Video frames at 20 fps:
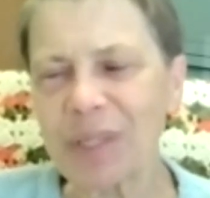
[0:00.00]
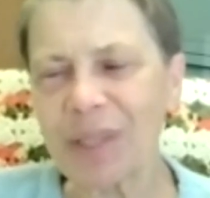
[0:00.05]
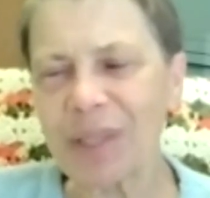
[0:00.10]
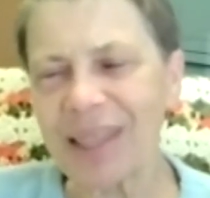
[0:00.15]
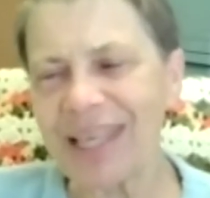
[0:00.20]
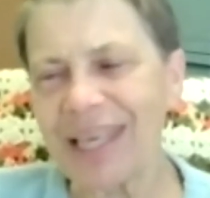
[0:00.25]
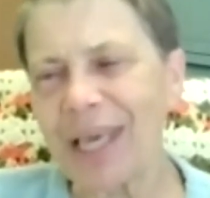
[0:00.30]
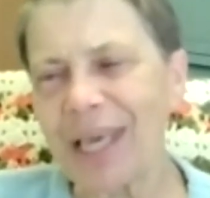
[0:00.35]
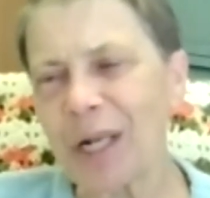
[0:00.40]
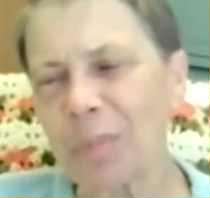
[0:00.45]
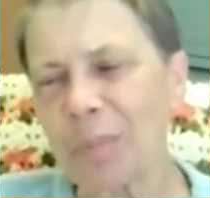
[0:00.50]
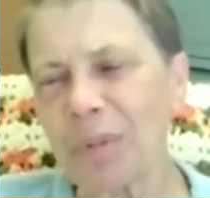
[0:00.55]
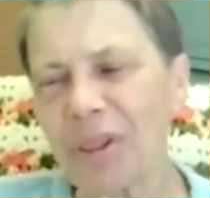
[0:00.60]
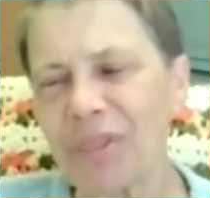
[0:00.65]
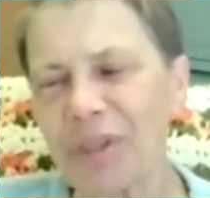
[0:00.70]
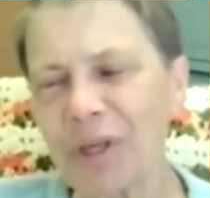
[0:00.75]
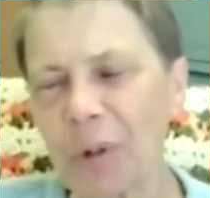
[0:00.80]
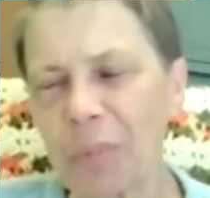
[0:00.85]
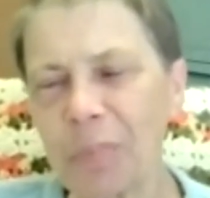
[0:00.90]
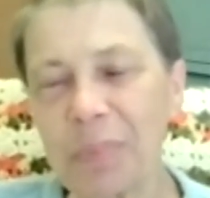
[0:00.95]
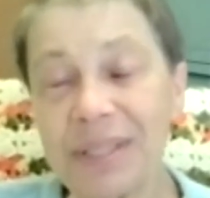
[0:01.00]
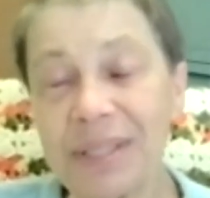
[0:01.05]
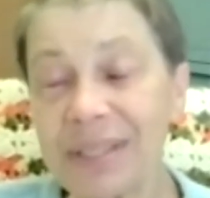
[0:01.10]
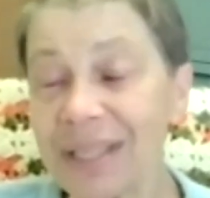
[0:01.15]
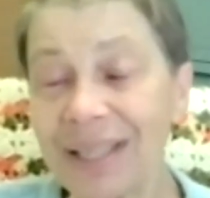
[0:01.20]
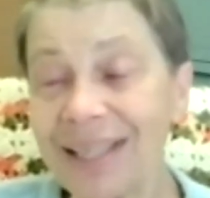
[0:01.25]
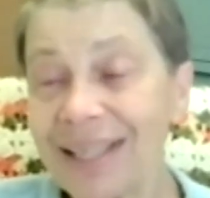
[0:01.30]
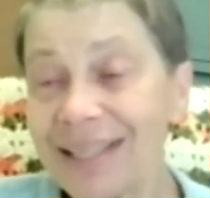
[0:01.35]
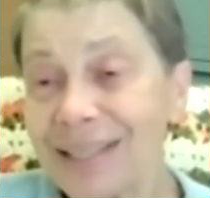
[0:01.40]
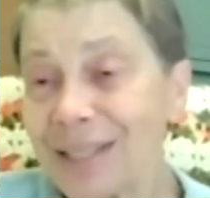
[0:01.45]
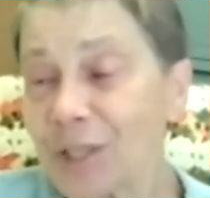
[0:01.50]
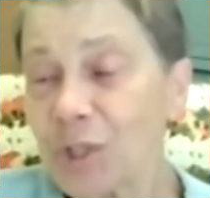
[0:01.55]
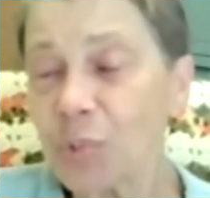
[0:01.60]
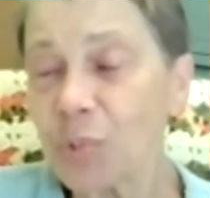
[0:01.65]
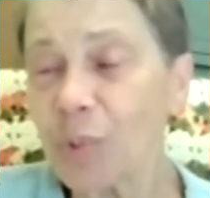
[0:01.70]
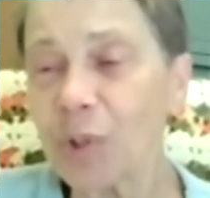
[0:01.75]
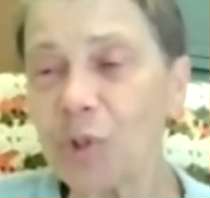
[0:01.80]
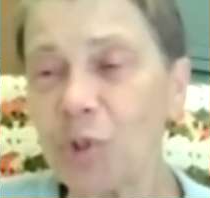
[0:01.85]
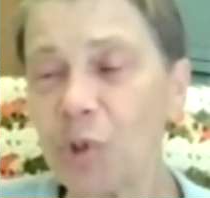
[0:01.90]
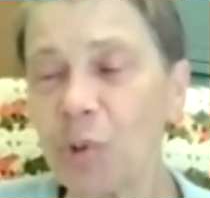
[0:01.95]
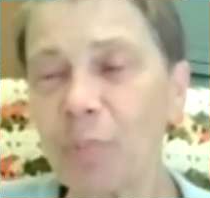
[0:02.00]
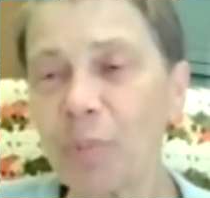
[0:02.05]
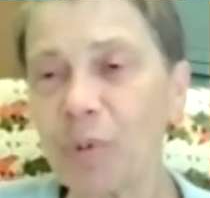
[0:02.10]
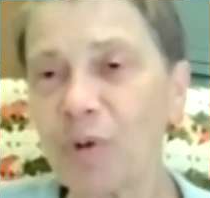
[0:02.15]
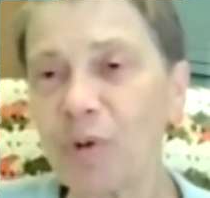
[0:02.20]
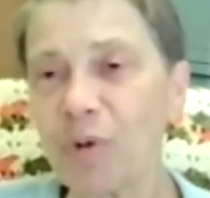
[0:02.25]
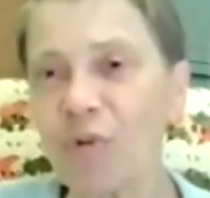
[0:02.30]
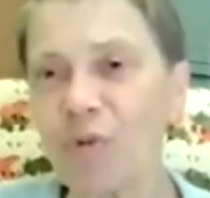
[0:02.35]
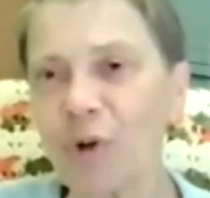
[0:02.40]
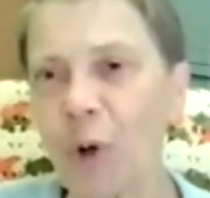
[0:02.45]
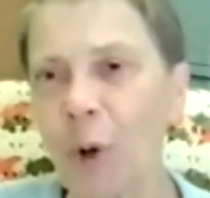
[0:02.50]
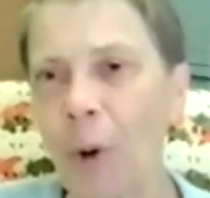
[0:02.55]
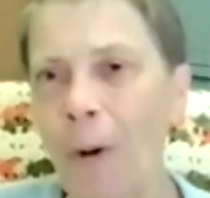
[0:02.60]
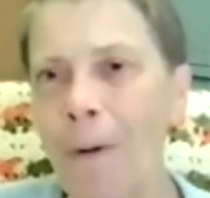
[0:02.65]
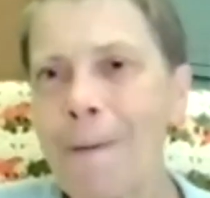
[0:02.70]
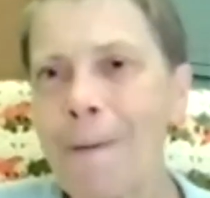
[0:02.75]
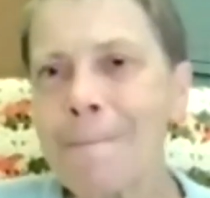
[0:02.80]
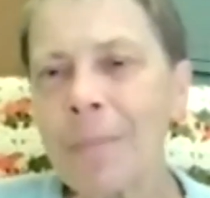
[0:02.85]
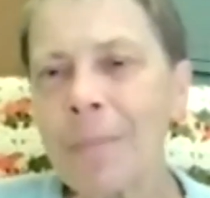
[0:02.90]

the enema therapies unless it's what you prefer.